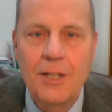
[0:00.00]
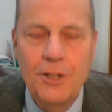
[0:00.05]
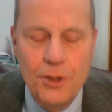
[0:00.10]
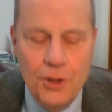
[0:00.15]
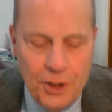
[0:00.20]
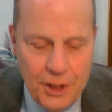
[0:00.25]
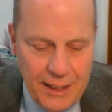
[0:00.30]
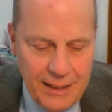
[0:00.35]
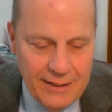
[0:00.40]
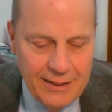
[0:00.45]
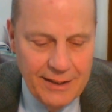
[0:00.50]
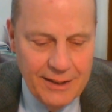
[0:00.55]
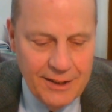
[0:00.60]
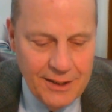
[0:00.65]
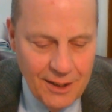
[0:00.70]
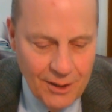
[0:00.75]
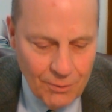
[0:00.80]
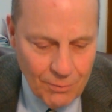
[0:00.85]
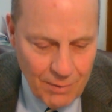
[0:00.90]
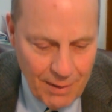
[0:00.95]

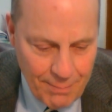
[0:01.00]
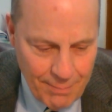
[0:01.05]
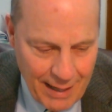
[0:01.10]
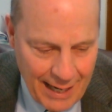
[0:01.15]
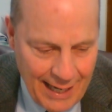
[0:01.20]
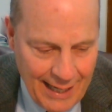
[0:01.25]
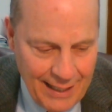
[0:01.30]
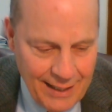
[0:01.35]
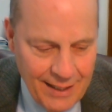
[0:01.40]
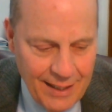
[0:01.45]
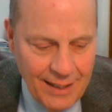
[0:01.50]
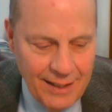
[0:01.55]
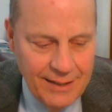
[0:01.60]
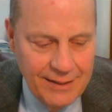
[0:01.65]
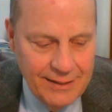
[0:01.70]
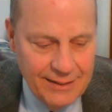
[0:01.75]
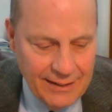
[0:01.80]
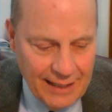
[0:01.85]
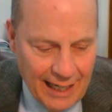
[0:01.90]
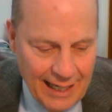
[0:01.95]
Jesus remained
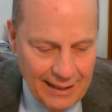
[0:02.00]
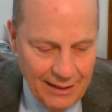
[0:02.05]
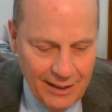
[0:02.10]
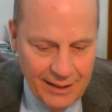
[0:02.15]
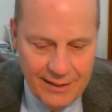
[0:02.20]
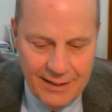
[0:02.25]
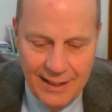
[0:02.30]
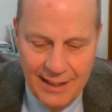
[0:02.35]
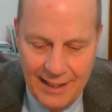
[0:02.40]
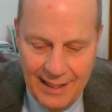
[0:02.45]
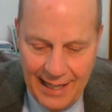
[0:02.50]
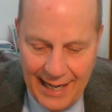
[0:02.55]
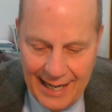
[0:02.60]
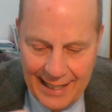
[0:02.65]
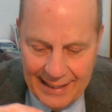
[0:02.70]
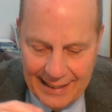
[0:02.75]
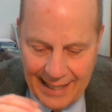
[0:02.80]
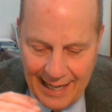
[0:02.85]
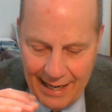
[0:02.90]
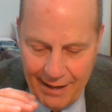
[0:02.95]
silent
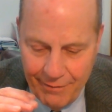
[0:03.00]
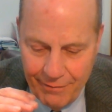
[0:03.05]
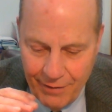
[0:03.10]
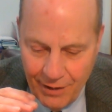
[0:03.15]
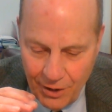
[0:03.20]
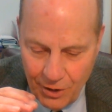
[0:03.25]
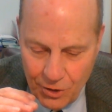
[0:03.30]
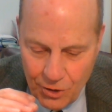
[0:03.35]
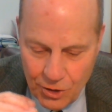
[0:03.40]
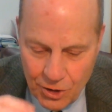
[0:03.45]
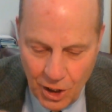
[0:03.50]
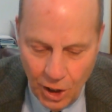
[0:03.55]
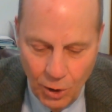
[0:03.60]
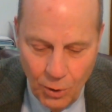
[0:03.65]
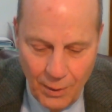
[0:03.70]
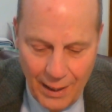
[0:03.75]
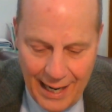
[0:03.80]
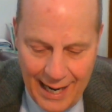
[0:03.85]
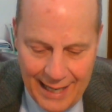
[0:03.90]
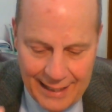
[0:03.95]
and gave
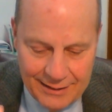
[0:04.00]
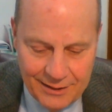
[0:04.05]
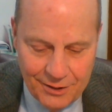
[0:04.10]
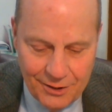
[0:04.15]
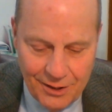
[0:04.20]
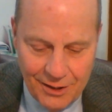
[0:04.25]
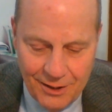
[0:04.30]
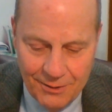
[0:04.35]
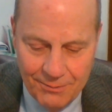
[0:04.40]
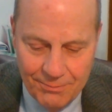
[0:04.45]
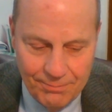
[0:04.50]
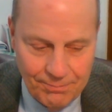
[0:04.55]
no answer.